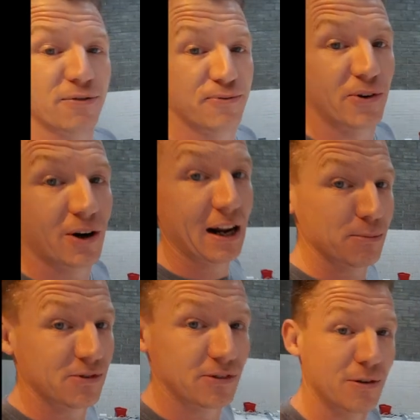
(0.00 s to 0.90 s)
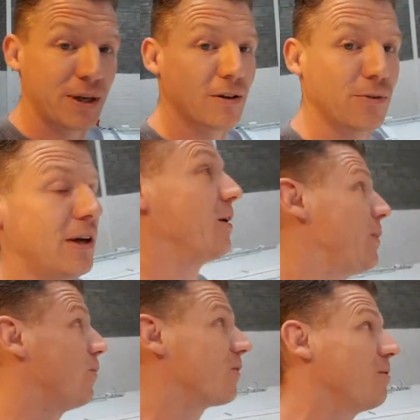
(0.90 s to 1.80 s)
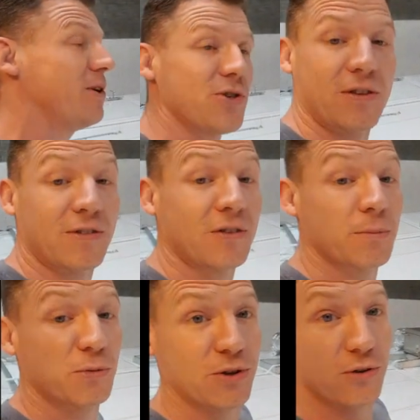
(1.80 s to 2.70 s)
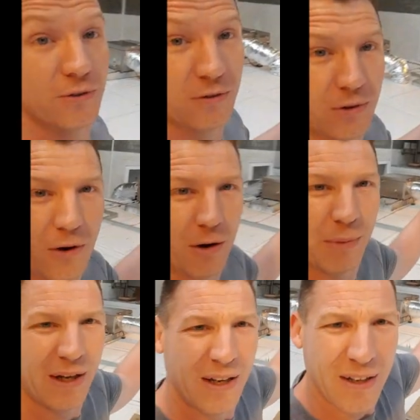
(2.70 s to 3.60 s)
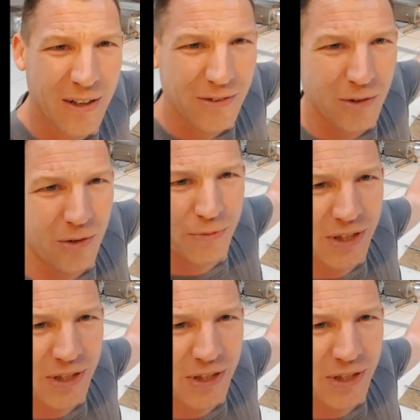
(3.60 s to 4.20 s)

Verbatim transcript: the fire alarm system here as well. Now we don't commission the systems, we just install them. So I don't know if